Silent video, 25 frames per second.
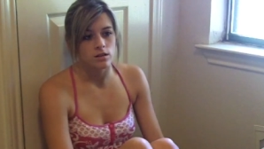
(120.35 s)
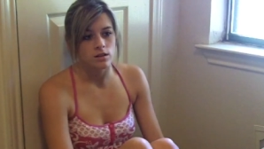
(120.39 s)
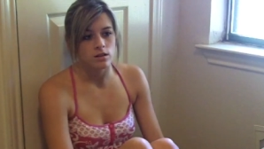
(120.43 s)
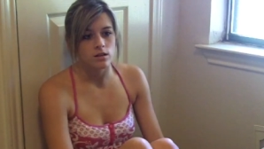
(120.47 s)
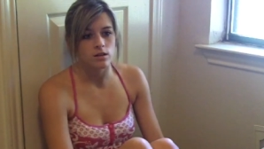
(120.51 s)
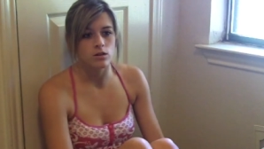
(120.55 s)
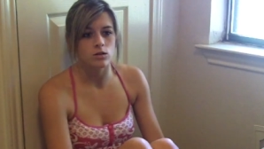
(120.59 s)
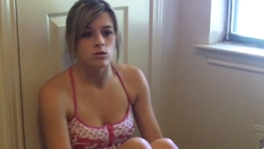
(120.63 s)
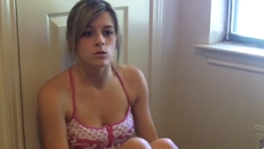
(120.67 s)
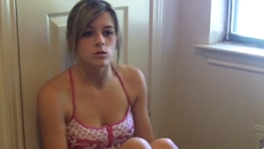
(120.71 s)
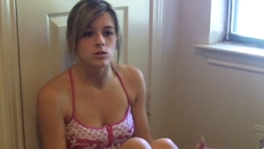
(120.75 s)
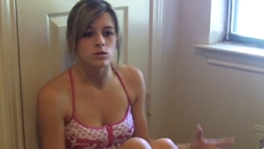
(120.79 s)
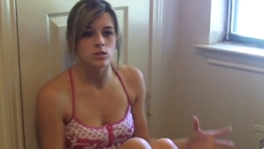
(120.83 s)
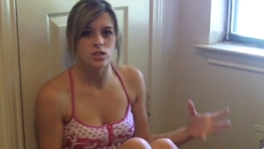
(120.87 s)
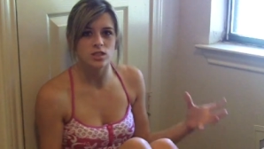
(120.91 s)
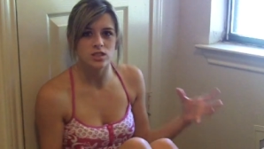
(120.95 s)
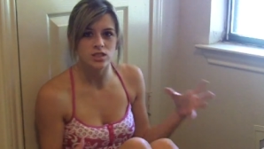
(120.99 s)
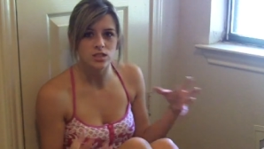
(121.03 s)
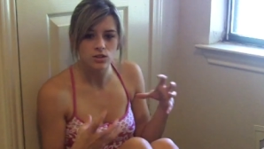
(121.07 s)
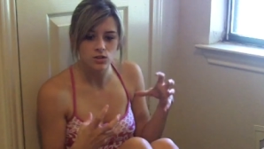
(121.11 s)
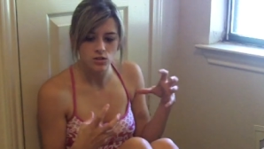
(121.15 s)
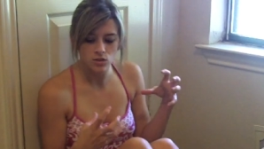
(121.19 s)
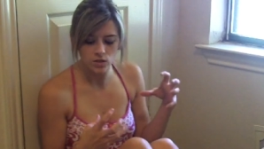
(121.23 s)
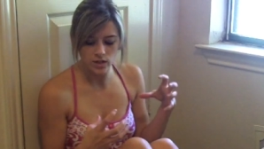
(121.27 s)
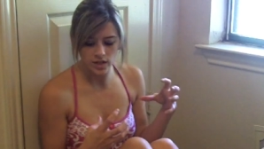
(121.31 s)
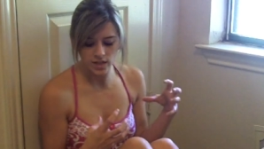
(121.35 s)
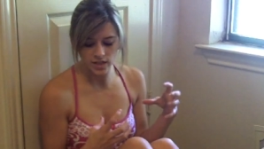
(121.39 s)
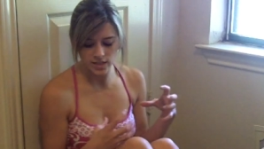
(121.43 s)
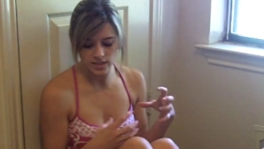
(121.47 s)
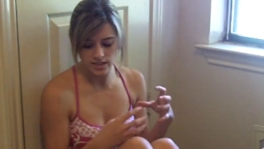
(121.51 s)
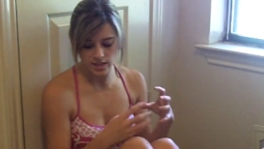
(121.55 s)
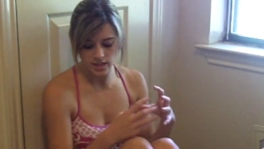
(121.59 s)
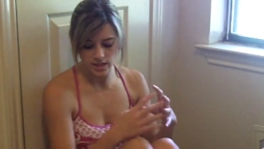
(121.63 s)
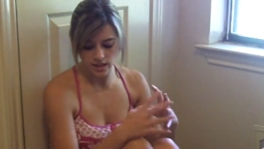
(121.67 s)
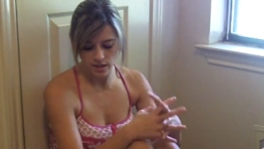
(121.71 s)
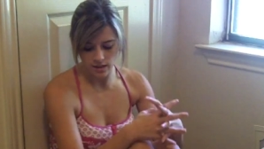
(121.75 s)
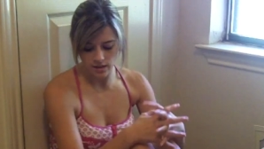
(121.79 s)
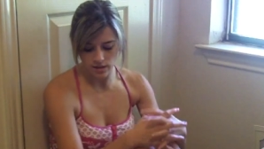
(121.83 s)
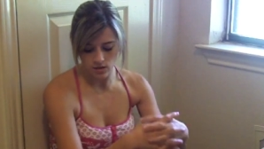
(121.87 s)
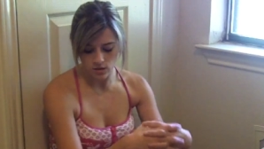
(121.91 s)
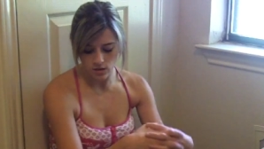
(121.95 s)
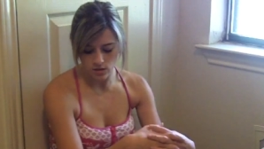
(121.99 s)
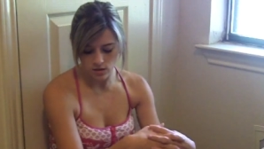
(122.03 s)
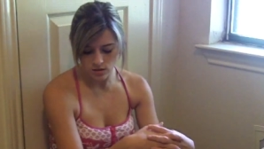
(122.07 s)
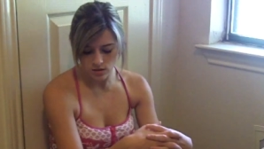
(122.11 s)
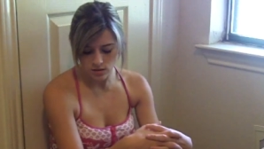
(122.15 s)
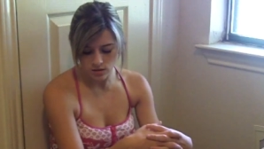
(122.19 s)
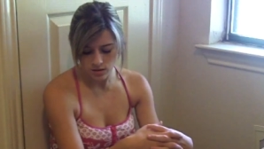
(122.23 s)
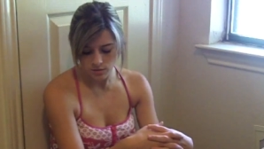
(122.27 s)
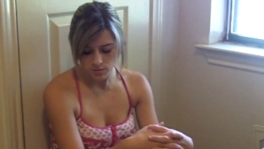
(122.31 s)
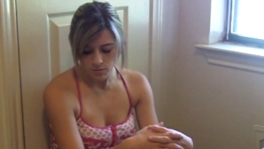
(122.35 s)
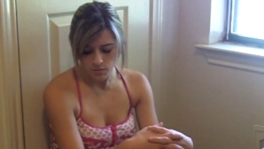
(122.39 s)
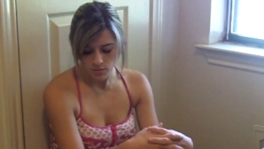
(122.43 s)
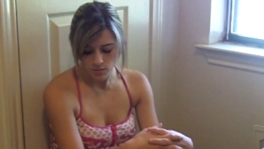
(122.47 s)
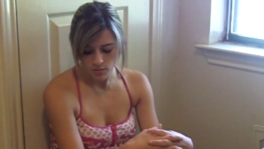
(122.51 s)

little just little get-togethers,